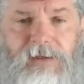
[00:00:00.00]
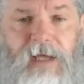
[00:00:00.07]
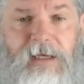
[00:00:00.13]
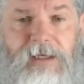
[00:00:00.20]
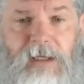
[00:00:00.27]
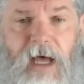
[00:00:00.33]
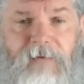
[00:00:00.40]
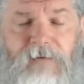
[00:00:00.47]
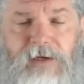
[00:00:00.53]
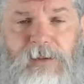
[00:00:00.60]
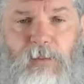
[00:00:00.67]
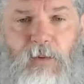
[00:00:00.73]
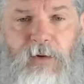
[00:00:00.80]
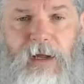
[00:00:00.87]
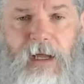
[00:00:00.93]
Thanks a lot for
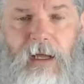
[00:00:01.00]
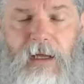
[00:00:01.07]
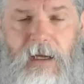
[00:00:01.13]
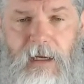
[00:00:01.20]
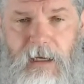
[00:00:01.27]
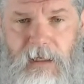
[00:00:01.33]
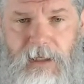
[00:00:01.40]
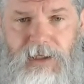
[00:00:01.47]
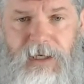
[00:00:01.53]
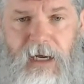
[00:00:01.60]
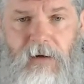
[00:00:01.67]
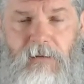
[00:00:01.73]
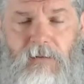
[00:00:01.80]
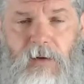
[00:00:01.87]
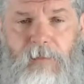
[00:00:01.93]
supporting the
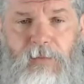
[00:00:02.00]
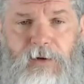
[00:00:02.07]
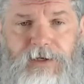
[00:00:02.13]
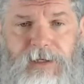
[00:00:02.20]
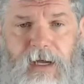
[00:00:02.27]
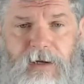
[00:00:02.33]
channel. We appreciate